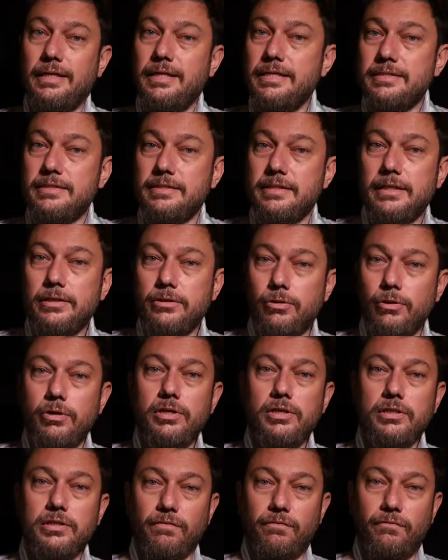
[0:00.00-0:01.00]
is not
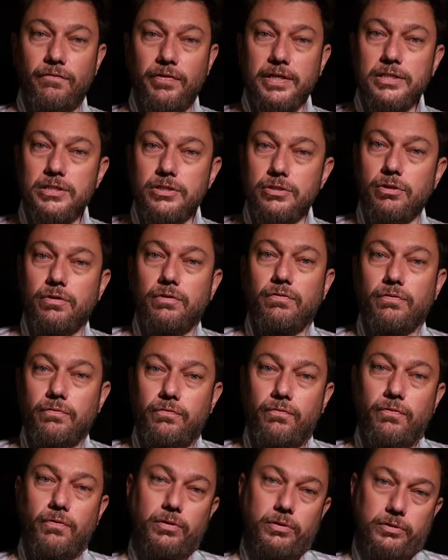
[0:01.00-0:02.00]
going to fix your
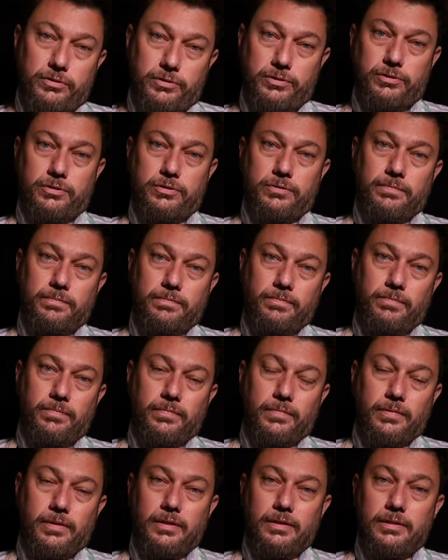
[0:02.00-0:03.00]
faults.
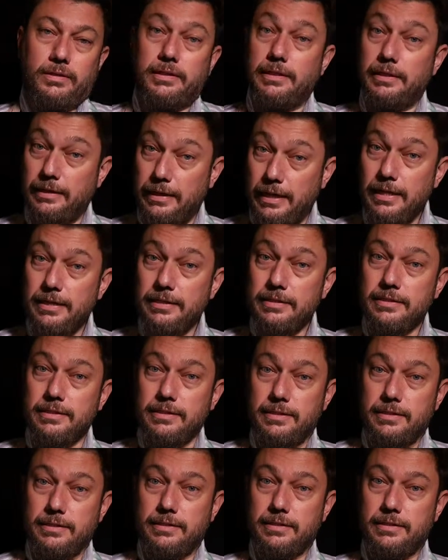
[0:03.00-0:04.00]
The
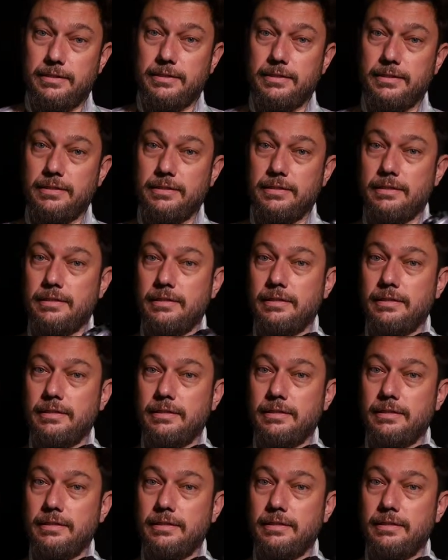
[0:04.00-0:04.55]
lenses